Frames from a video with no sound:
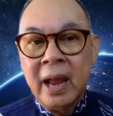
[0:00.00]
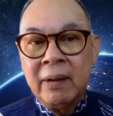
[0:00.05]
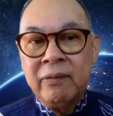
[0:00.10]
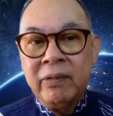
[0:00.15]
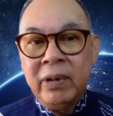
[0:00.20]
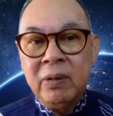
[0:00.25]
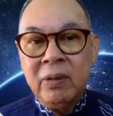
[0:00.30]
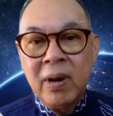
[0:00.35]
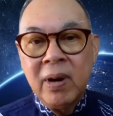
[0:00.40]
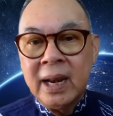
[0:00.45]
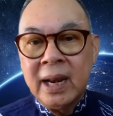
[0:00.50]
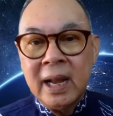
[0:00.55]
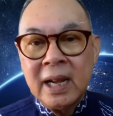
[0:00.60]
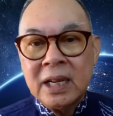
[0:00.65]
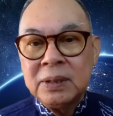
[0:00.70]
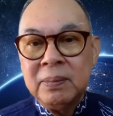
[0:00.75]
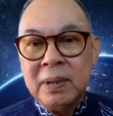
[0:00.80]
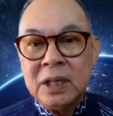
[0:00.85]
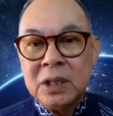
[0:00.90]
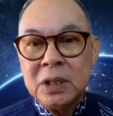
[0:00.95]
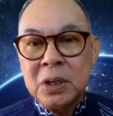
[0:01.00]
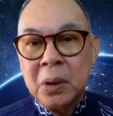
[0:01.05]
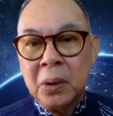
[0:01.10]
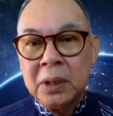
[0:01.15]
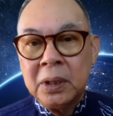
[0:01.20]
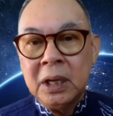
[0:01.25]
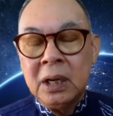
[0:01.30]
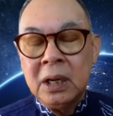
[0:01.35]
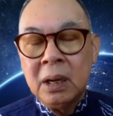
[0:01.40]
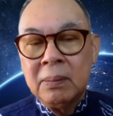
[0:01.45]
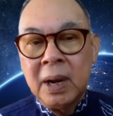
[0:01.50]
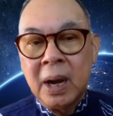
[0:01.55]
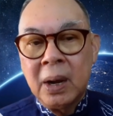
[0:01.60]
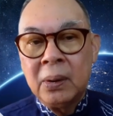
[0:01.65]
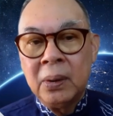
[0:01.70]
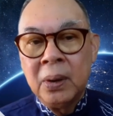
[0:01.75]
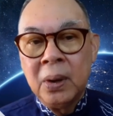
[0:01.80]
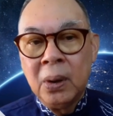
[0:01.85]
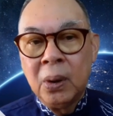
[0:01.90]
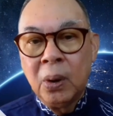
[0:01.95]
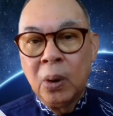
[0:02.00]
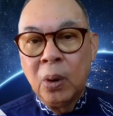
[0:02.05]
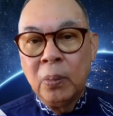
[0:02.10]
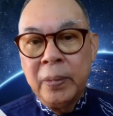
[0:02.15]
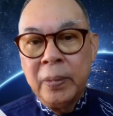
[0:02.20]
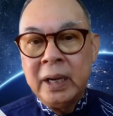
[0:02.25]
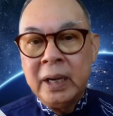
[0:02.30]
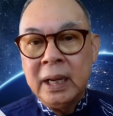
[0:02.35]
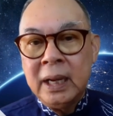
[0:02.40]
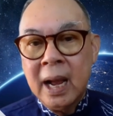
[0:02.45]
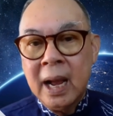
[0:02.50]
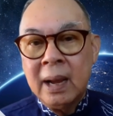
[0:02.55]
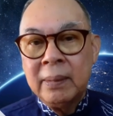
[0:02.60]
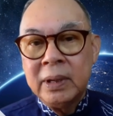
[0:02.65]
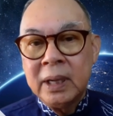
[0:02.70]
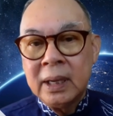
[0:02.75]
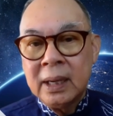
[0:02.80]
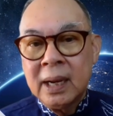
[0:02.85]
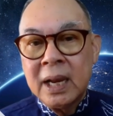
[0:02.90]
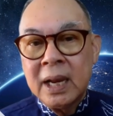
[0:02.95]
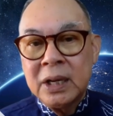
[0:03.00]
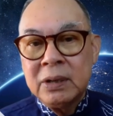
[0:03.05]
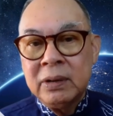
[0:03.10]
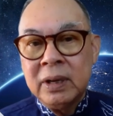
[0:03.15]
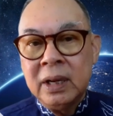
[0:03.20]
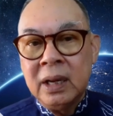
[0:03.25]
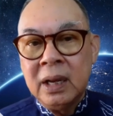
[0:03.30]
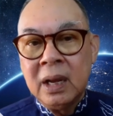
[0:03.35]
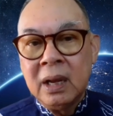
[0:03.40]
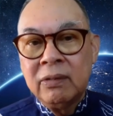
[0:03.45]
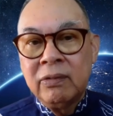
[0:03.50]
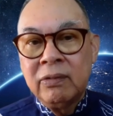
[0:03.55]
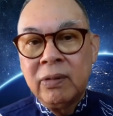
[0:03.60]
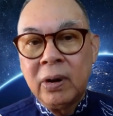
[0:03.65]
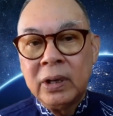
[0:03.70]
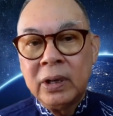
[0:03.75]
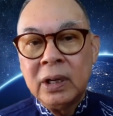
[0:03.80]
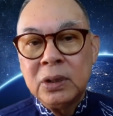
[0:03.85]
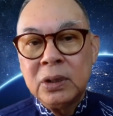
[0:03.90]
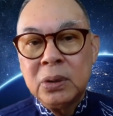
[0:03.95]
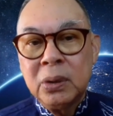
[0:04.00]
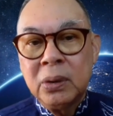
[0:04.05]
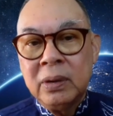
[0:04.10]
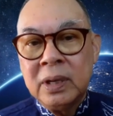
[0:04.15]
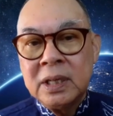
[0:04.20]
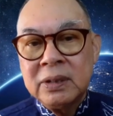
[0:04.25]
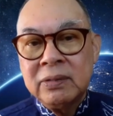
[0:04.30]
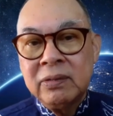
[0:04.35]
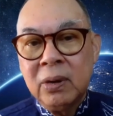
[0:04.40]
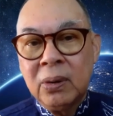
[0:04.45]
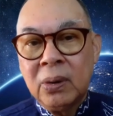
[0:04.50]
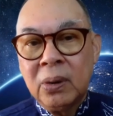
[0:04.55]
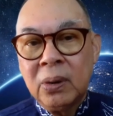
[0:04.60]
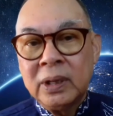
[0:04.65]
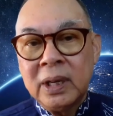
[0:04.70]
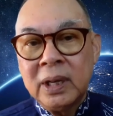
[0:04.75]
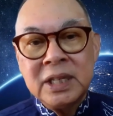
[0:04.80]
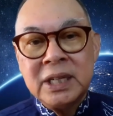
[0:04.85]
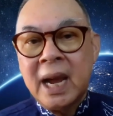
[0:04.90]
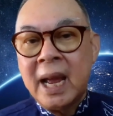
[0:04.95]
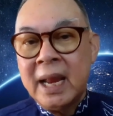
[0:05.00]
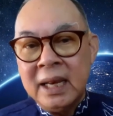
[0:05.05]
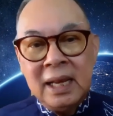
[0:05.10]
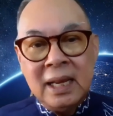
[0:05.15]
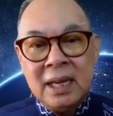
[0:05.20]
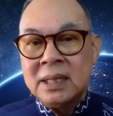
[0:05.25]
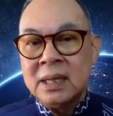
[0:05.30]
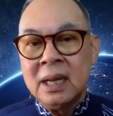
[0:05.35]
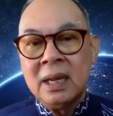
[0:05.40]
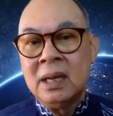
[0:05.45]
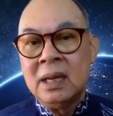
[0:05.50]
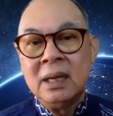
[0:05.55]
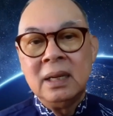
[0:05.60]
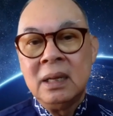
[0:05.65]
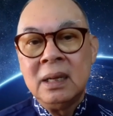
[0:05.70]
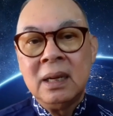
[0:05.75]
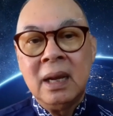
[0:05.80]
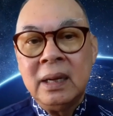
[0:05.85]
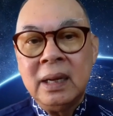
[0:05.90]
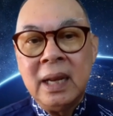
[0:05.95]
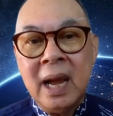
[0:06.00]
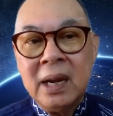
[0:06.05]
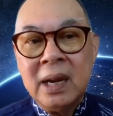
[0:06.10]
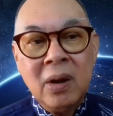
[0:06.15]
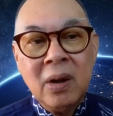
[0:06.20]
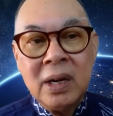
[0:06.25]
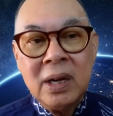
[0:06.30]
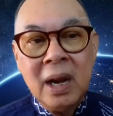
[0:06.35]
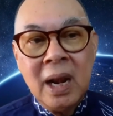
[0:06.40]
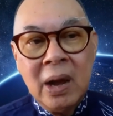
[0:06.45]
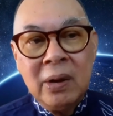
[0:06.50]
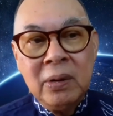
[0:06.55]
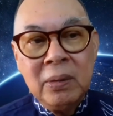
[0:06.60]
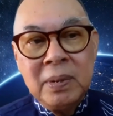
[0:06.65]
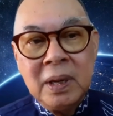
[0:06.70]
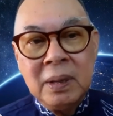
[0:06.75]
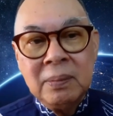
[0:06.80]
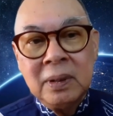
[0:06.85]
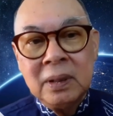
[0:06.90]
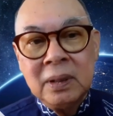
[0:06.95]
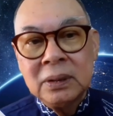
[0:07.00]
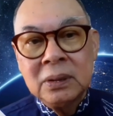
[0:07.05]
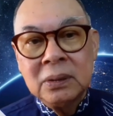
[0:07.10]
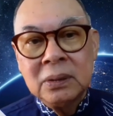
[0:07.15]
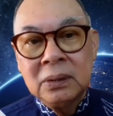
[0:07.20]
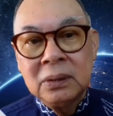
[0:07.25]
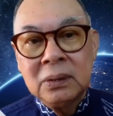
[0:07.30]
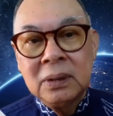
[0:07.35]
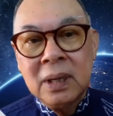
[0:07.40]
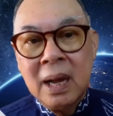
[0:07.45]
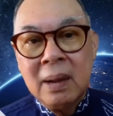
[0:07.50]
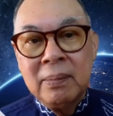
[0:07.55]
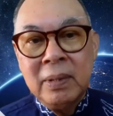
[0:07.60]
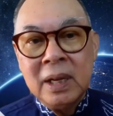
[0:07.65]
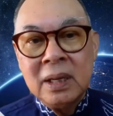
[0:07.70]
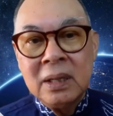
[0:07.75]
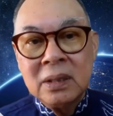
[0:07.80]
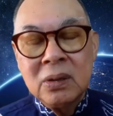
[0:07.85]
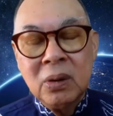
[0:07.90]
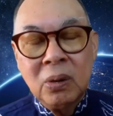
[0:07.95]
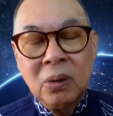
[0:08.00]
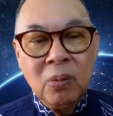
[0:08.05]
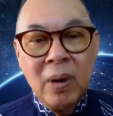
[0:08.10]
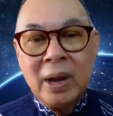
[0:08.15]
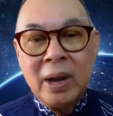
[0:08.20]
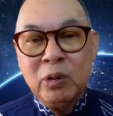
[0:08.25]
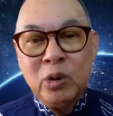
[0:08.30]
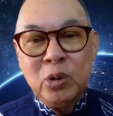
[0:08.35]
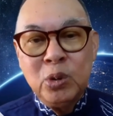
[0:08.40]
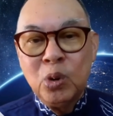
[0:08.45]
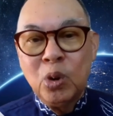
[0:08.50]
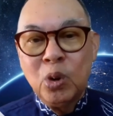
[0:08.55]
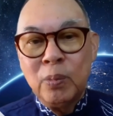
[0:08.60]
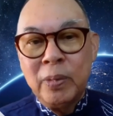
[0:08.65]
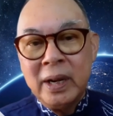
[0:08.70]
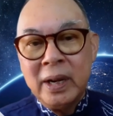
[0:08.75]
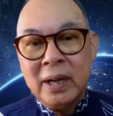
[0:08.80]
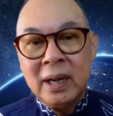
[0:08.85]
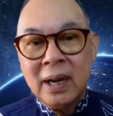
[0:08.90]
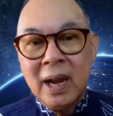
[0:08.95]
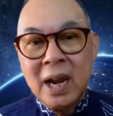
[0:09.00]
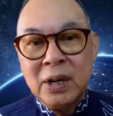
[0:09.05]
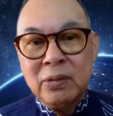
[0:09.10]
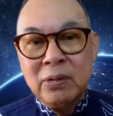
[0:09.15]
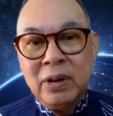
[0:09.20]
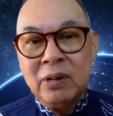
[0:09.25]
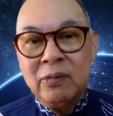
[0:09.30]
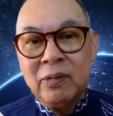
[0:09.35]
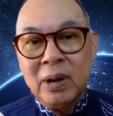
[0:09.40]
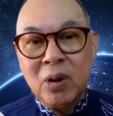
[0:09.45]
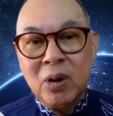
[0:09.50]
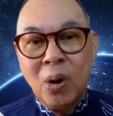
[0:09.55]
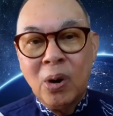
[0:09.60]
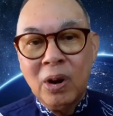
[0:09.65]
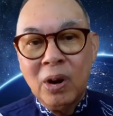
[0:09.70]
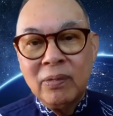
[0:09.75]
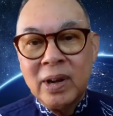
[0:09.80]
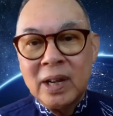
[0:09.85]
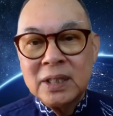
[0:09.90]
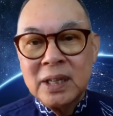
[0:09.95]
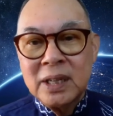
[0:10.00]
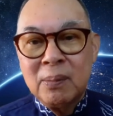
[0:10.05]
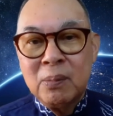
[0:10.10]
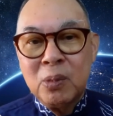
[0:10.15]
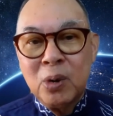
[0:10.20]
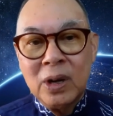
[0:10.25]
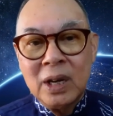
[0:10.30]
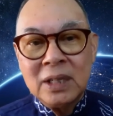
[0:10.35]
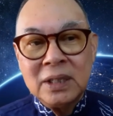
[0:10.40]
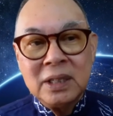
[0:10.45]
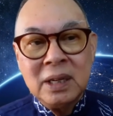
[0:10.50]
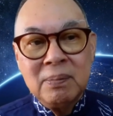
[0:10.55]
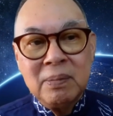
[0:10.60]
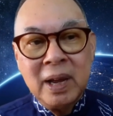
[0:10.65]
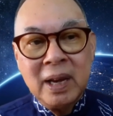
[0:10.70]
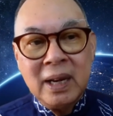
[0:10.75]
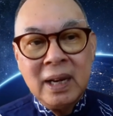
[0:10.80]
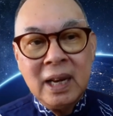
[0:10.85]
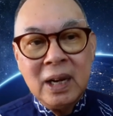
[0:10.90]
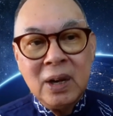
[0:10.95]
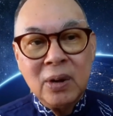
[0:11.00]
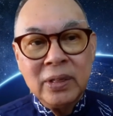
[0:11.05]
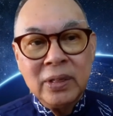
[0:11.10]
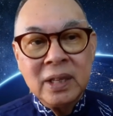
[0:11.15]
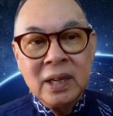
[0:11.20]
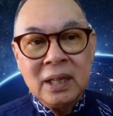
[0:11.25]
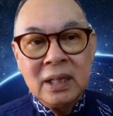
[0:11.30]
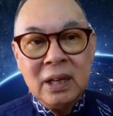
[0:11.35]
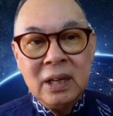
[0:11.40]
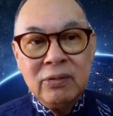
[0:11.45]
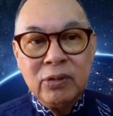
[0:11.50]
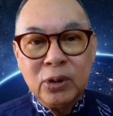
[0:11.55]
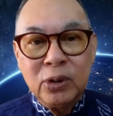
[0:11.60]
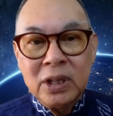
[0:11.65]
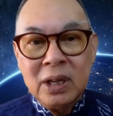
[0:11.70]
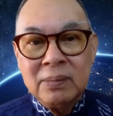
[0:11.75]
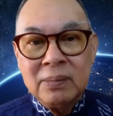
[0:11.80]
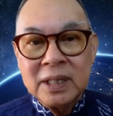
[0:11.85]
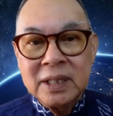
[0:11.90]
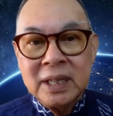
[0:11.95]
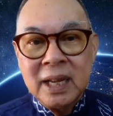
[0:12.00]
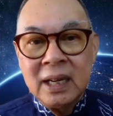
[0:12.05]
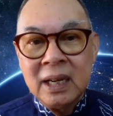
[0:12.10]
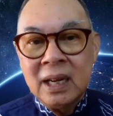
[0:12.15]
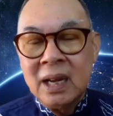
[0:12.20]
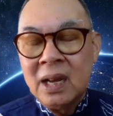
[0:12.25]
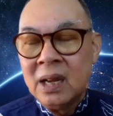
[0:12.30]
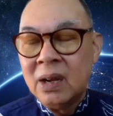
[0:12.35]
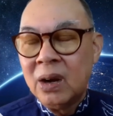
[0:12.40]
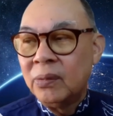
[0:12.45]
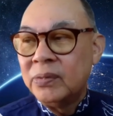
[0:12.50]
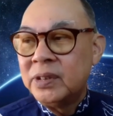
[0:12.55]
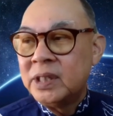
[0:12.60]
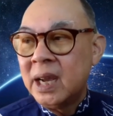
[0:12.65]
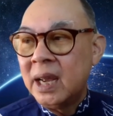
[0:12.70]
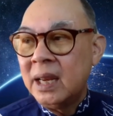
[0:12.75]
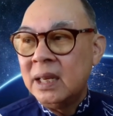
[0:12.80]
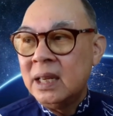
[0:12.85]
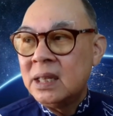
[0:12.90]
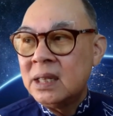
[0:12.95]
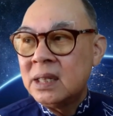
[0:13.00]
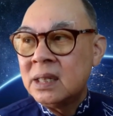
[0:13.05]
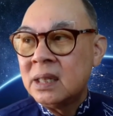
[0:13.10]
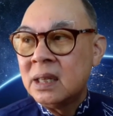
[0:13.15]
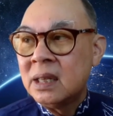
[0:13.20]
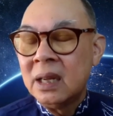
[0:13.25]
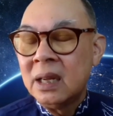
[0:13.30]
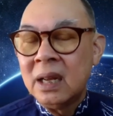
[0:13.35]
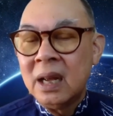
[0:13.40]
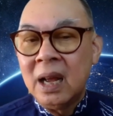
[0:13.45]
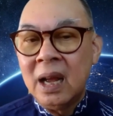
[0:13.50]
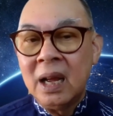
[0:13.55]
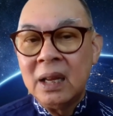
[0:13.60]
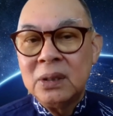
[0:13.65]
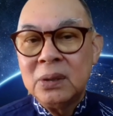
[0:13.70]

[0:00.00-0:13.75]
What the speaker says: Everyone has been talking about opening up the country for the tourist flow. The Chinese, they are not allowing people to come in. So why do you open the country when all of us are more or less dependent on 30-40% of Chinese